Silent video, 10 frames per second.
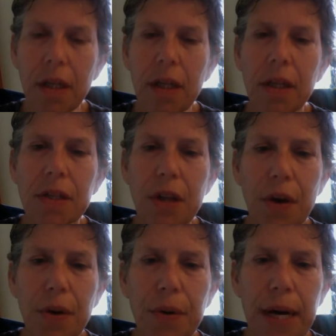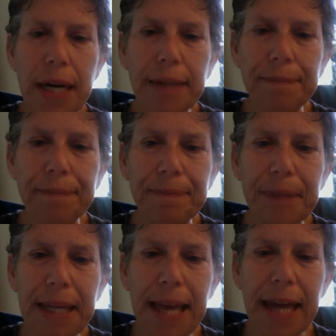So
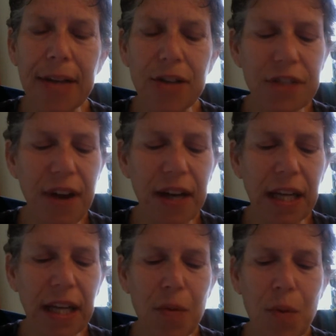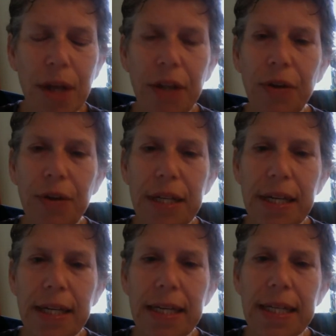again, just finally, I want you
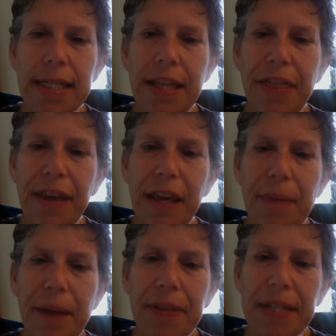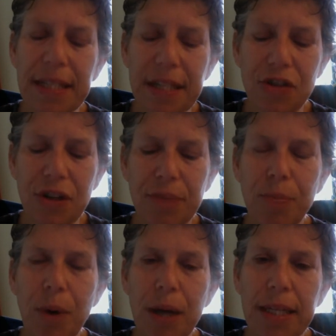to think about the decision
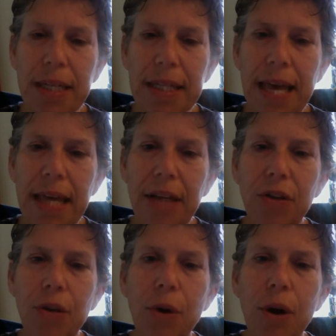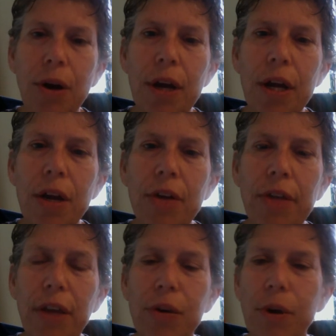process that you are
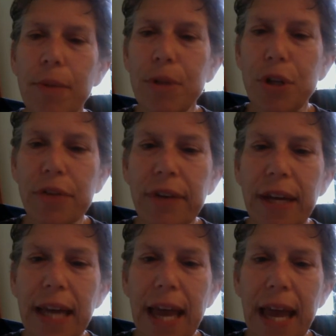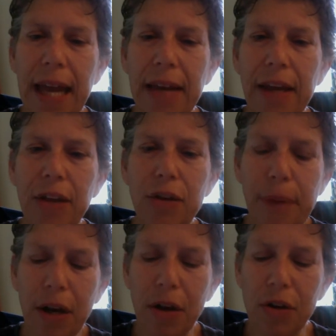observing and that you
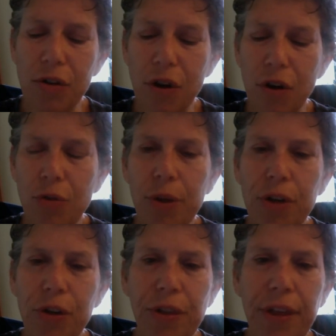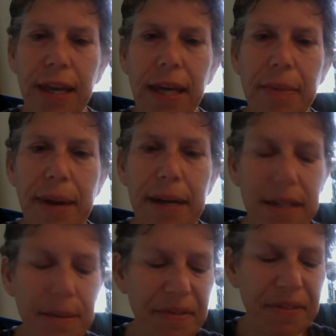make on your own when you're thinking about
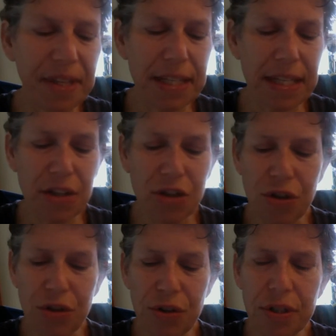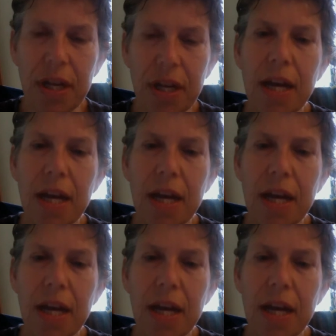some of these issues.